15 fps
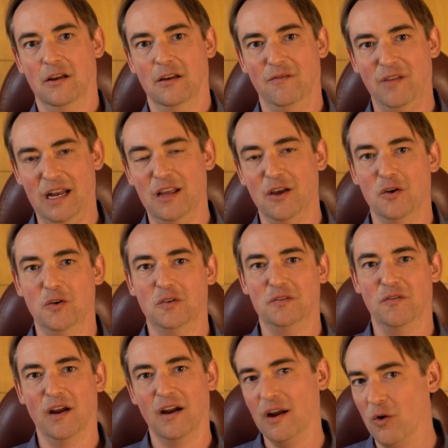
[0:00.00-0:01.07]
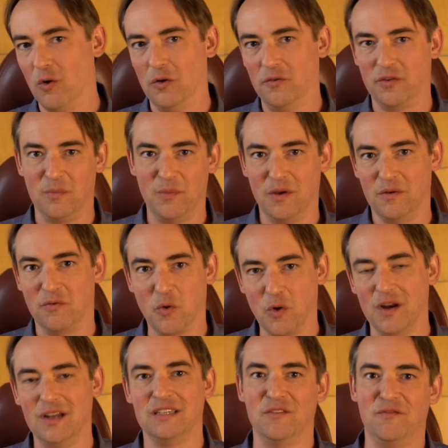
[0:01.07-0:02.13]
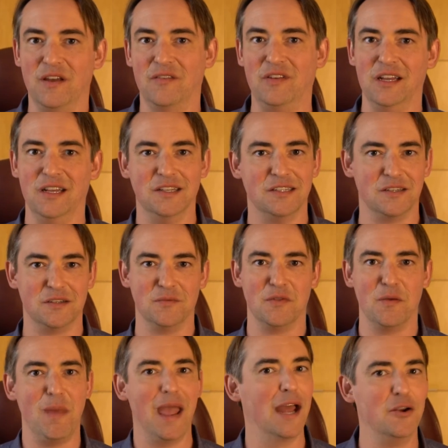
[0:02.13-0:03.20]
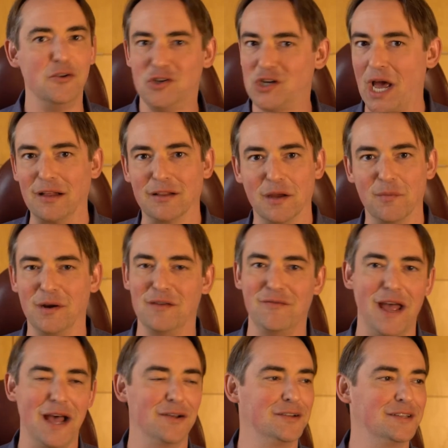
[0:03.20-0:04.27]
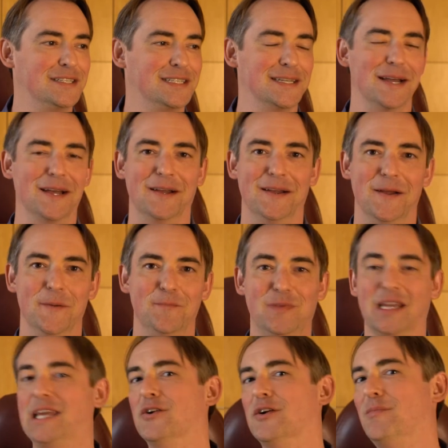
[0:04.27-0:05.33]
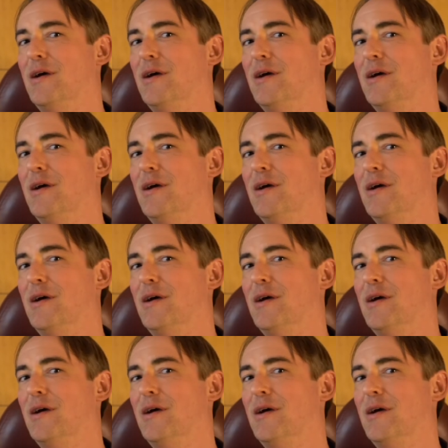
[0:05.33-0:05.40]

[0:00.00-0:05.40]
videos, very old from the 40s and 50s, The Man Who Shot Liberty Valance, To Kill a